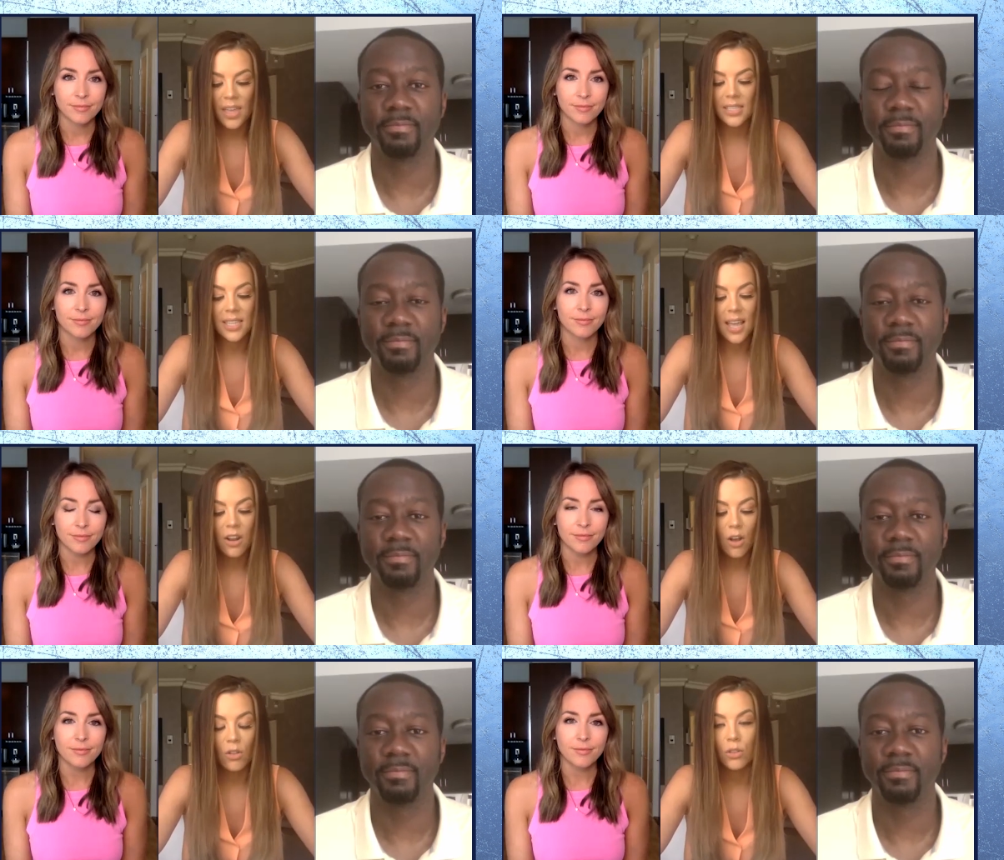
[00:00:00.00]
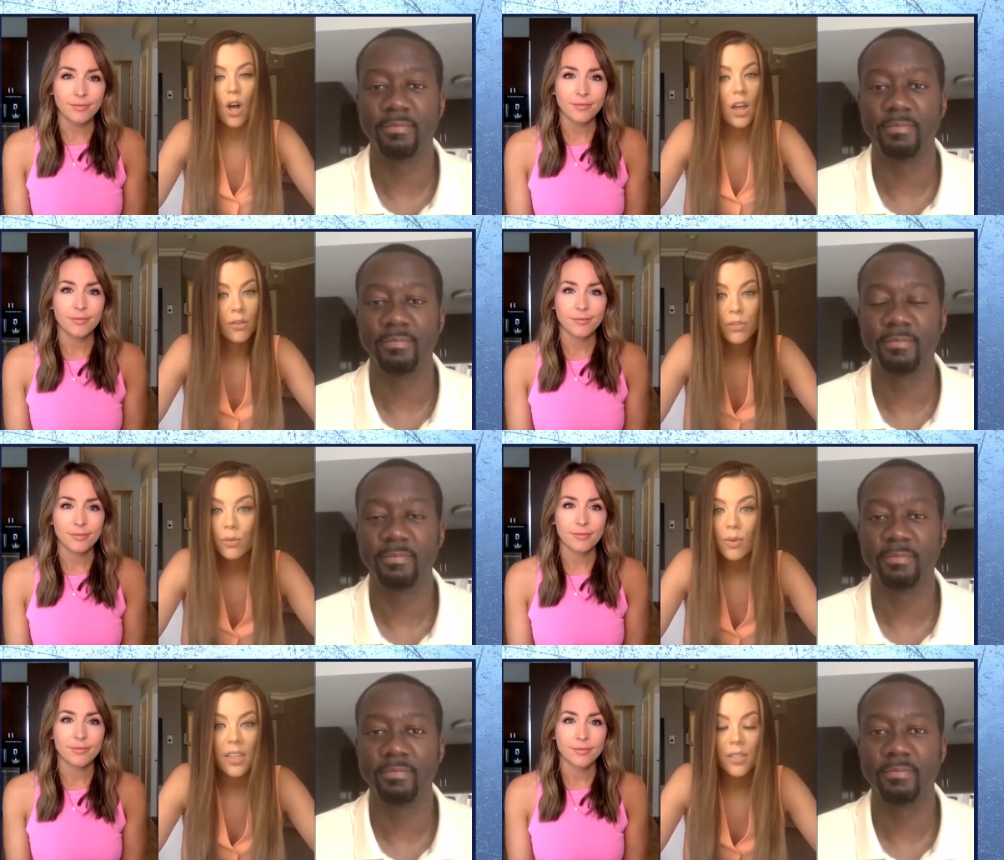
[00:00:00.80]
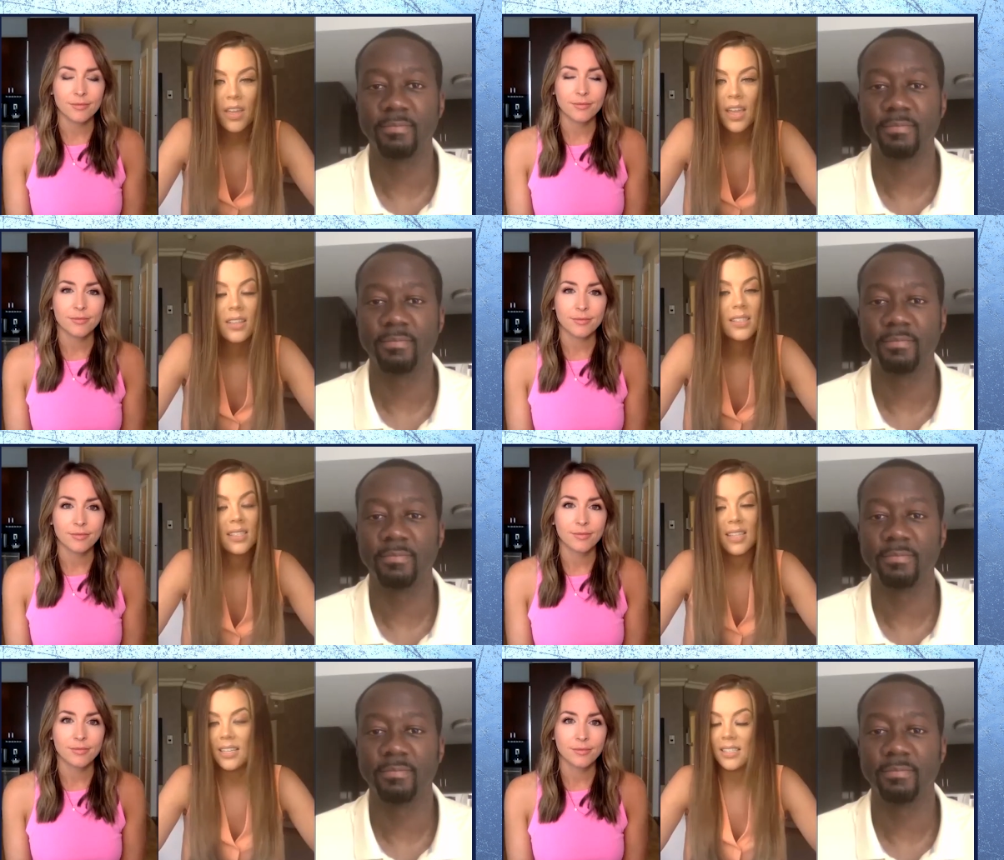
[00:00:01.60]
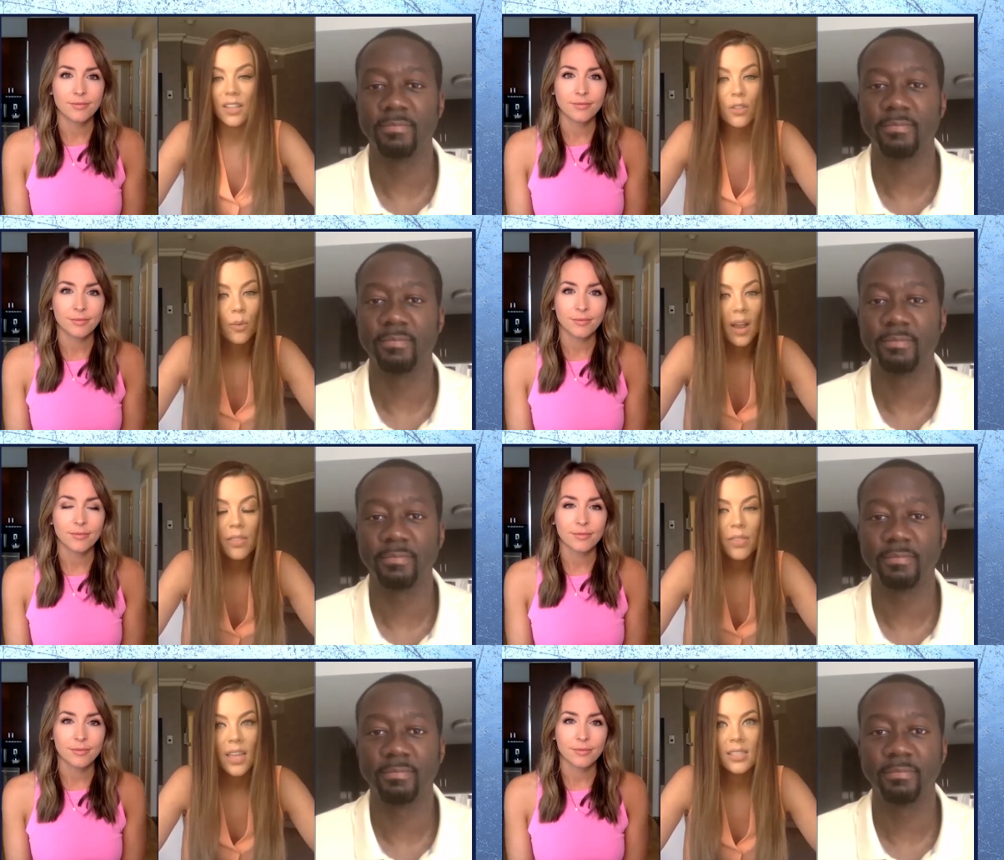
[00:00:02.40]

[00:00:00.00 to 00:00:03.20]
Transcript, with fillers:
Speaker 1: said a lot of the right things, they did the right things.